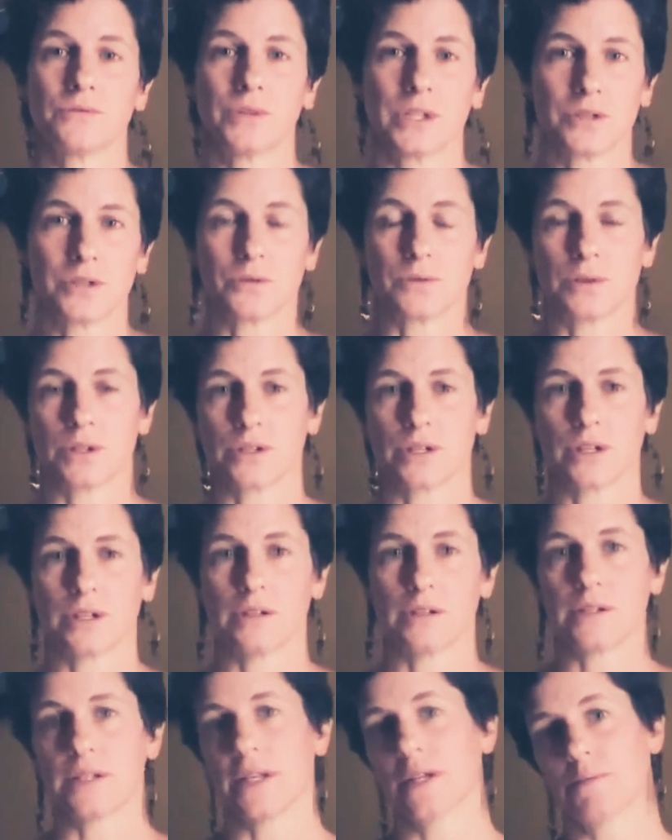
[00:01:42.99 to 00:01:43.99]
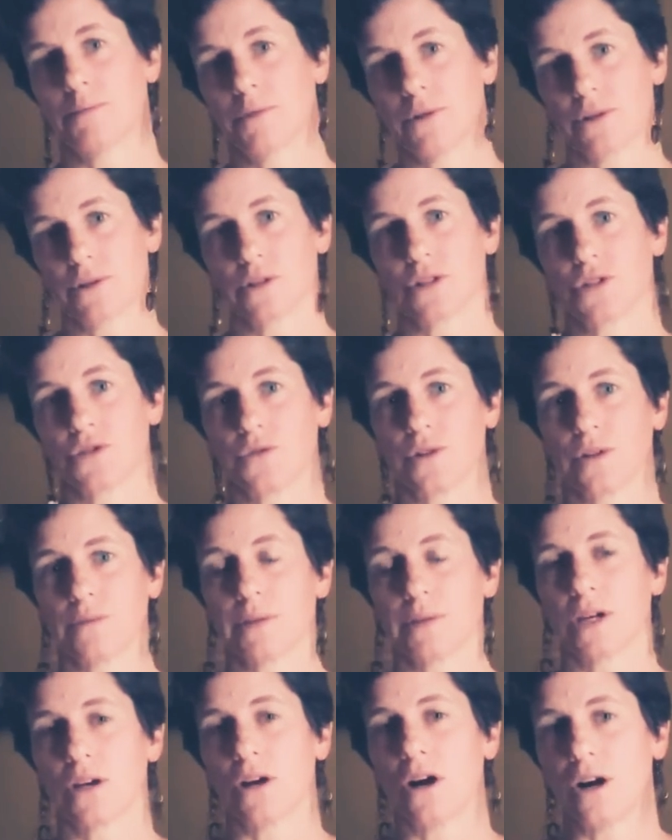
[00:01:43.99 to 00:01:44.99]
resources that a brokerage
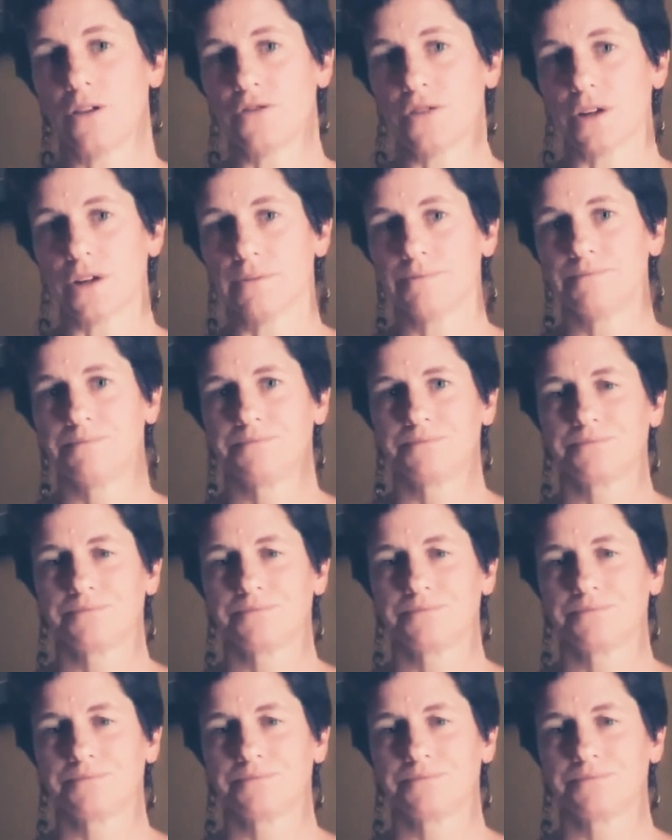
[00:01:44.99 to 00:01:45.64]
firm can offer.